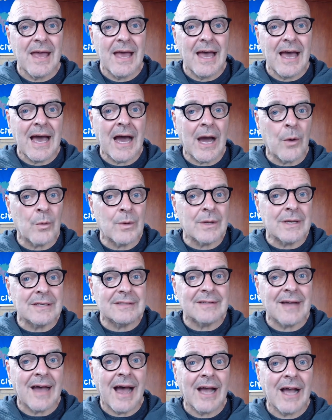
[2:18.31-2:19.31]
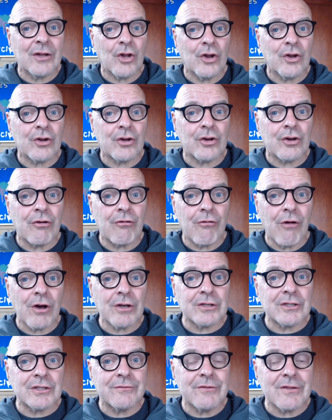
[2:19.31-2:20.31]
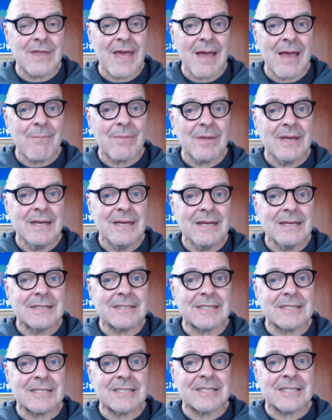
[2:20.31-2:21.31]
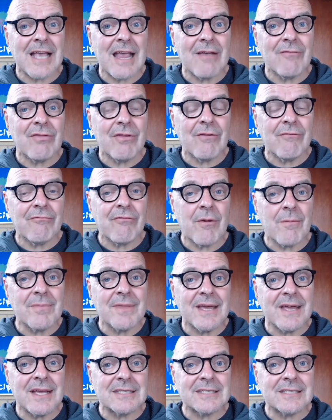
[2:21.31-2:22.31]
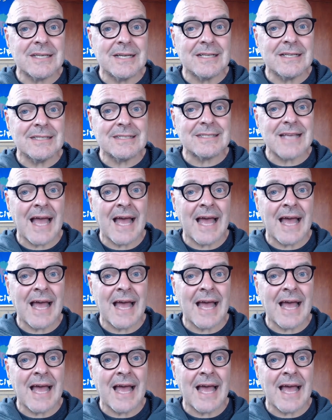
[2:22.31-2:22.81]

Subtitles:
how he died on the cross for them to save them from their sins,